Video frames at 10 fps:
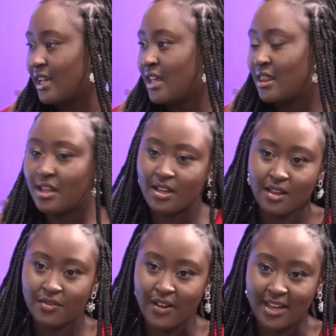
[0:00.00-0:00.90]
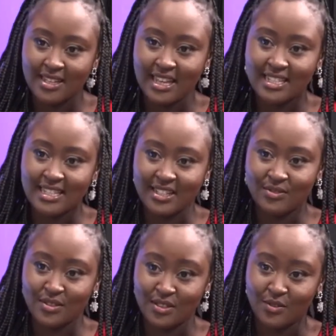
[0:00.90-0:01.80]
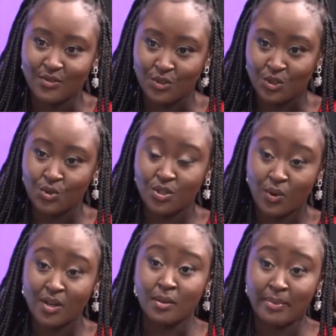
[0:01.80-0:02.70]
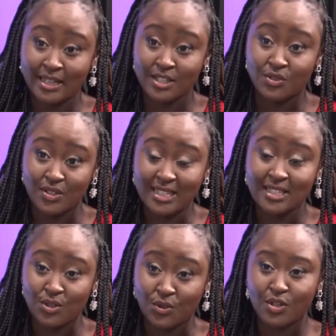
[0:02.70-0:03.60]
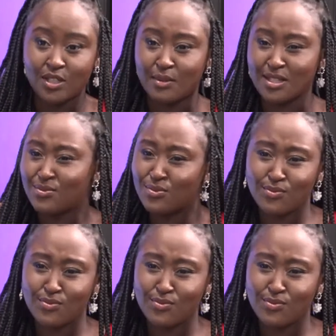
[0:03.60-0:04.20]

the fact that they're planning to release it on Christmas,